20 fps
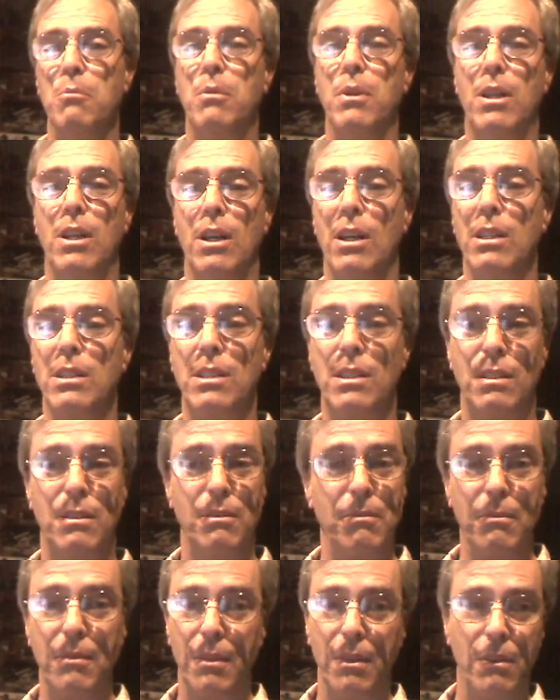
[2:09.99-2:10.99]

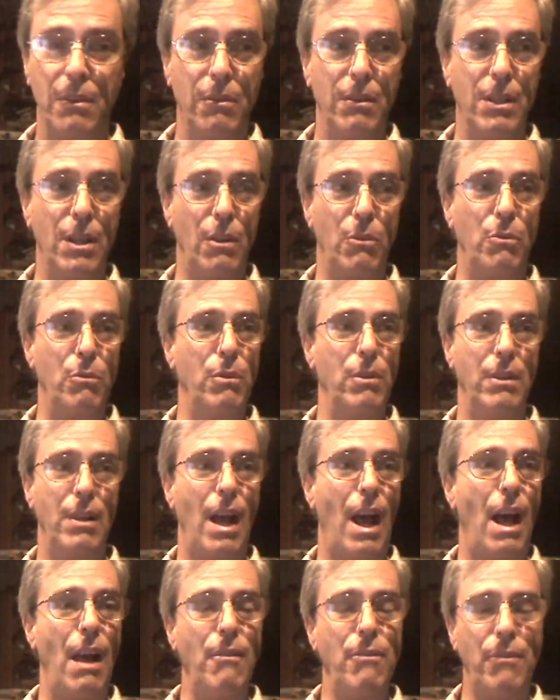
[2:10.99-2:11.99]
Because, you
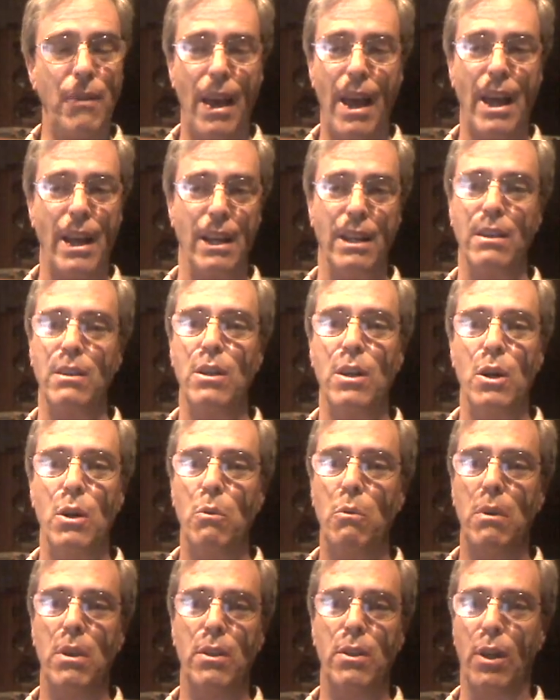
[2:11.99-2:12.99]
know, I've had it
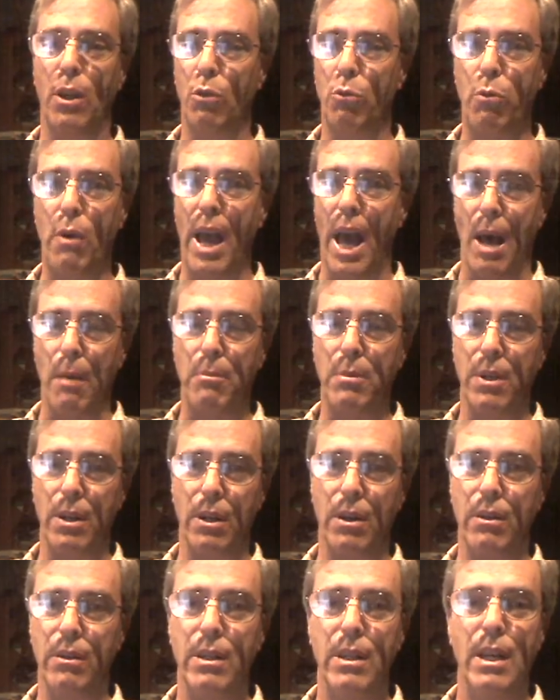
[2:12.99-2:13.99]
with the crap, you
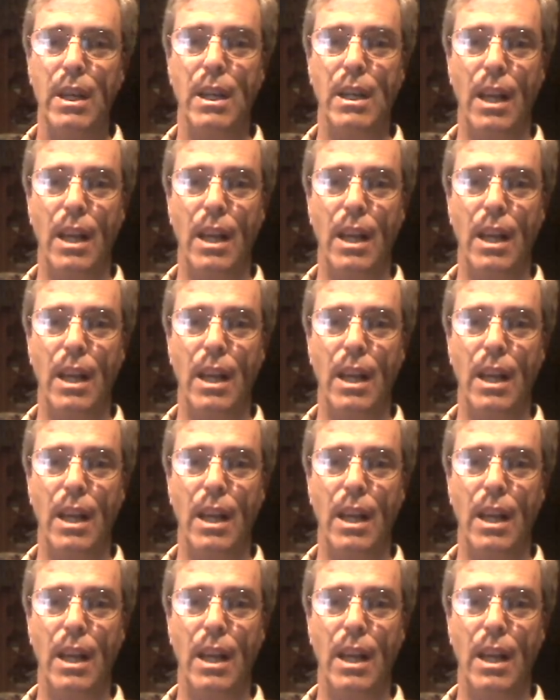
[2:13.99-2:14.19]
know,